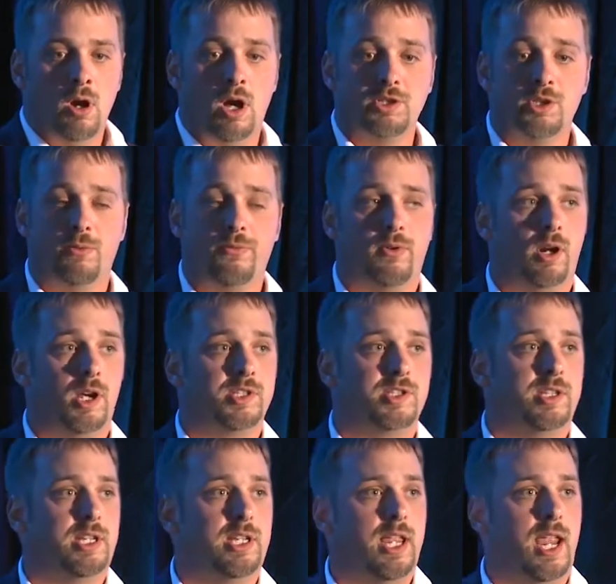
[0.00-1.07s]
Also for us,
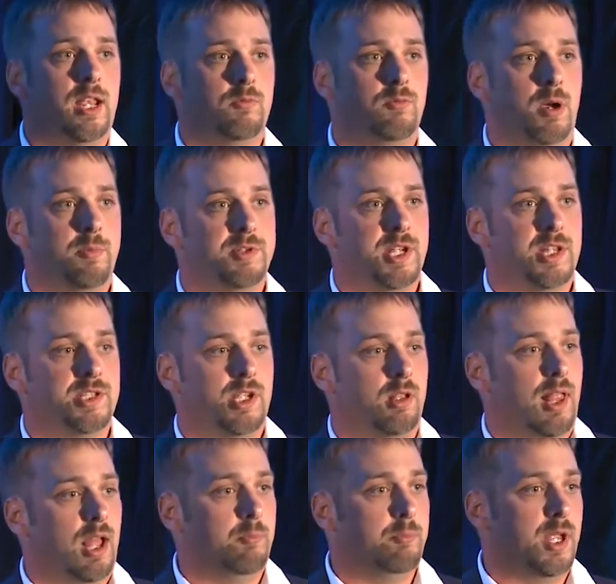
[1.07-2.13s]
eGain represents a
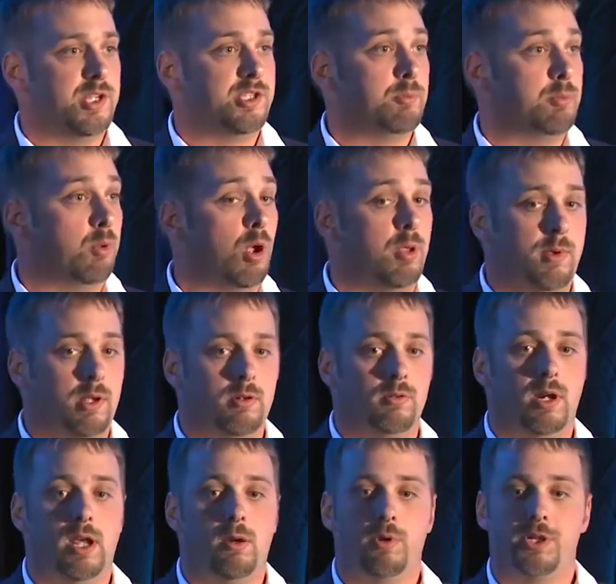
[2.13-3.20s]
cloud-based deployment,
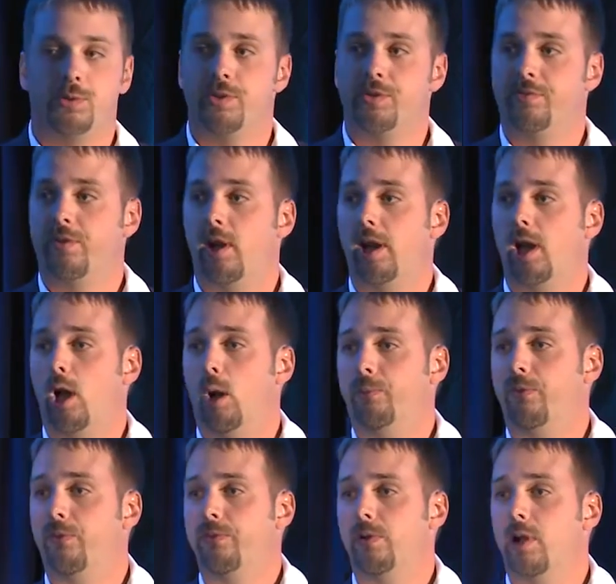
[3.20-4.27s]
right? Which was very
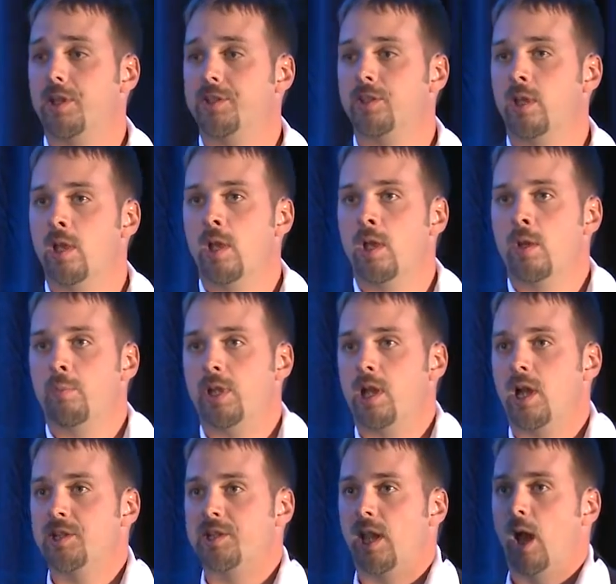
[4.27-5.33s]
helpful for us
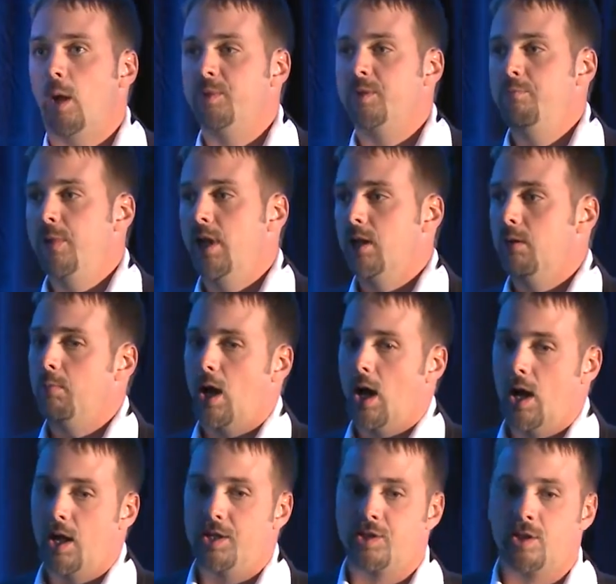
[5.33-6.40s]
because it helps
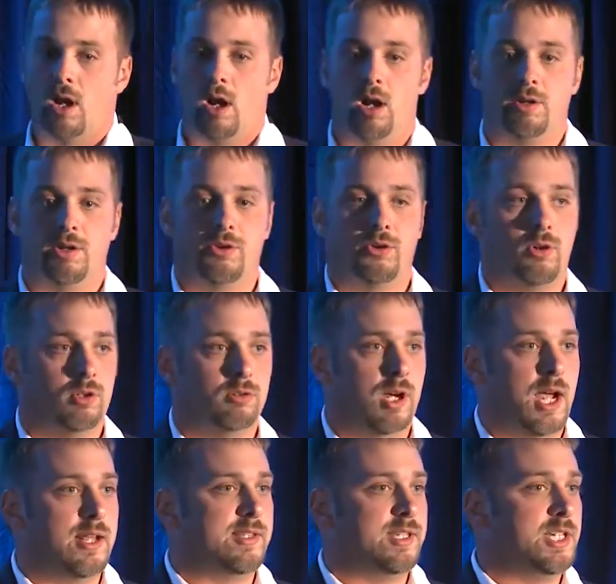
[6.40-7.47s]
minimize our
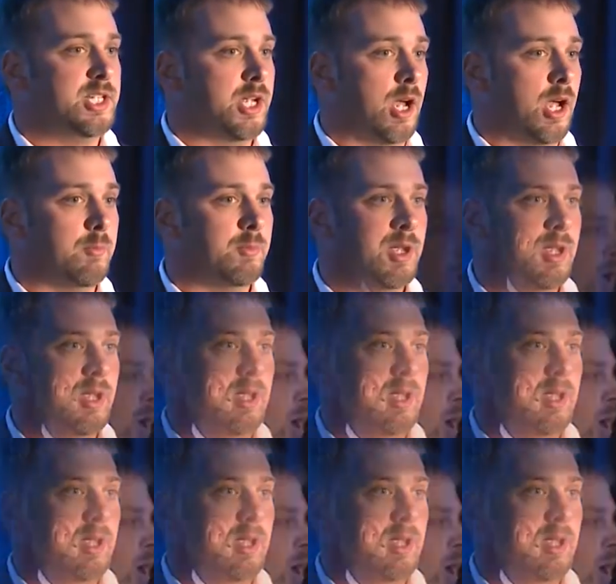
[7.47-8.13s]
internal IT time.